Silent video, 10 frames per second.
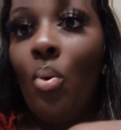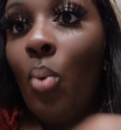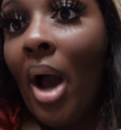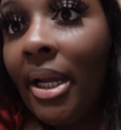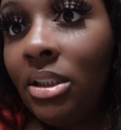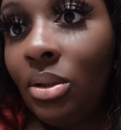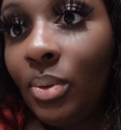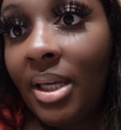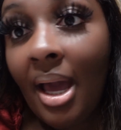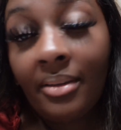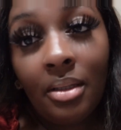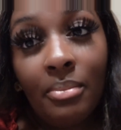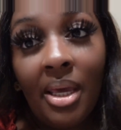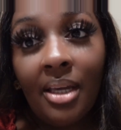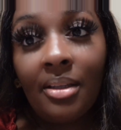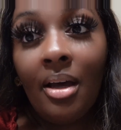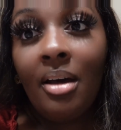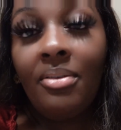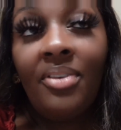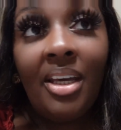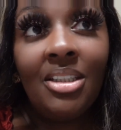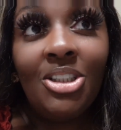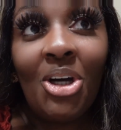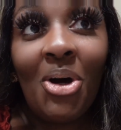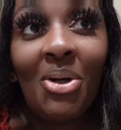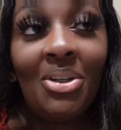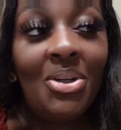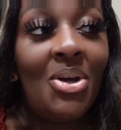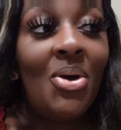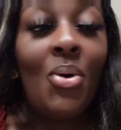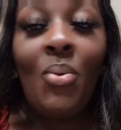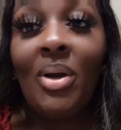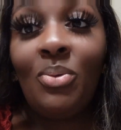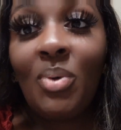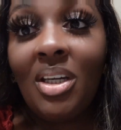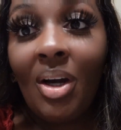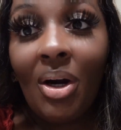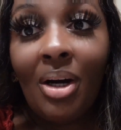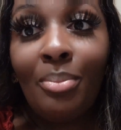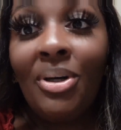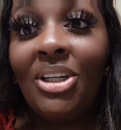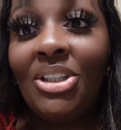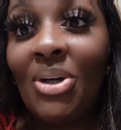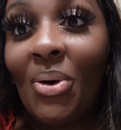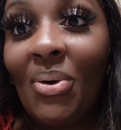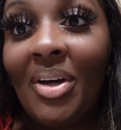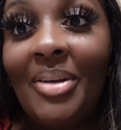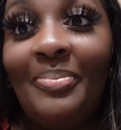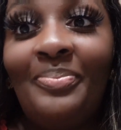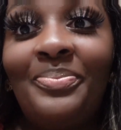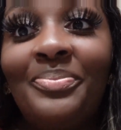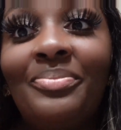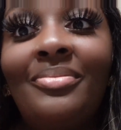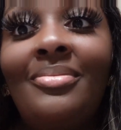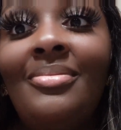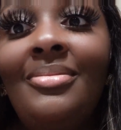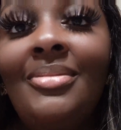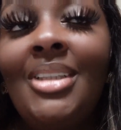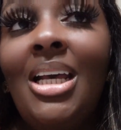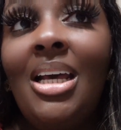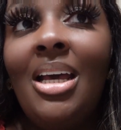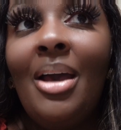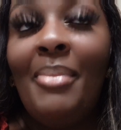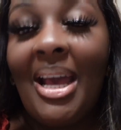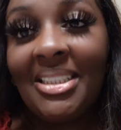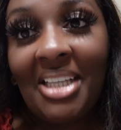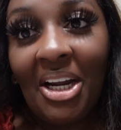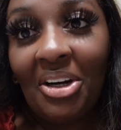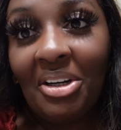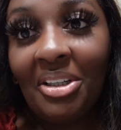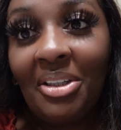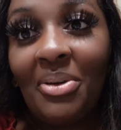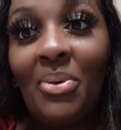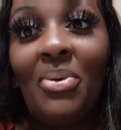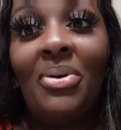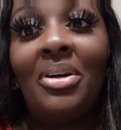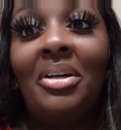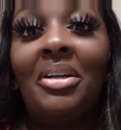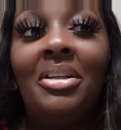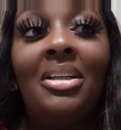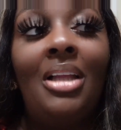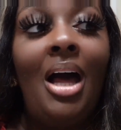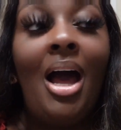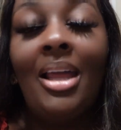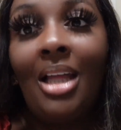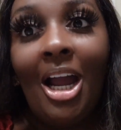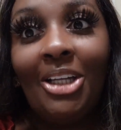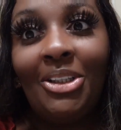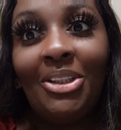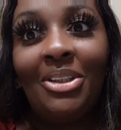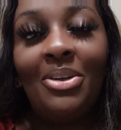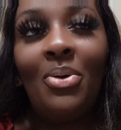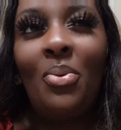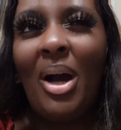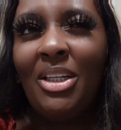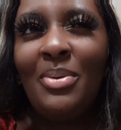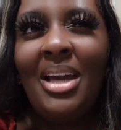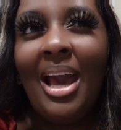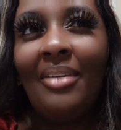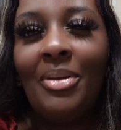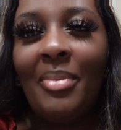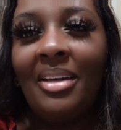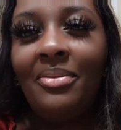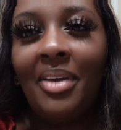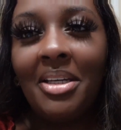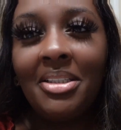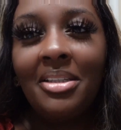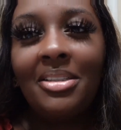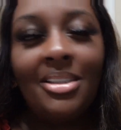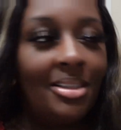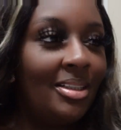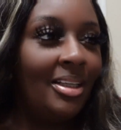Why do we have to make a face, y'all, when we are putting on mascara or eyeliner? Why do we have to make faces?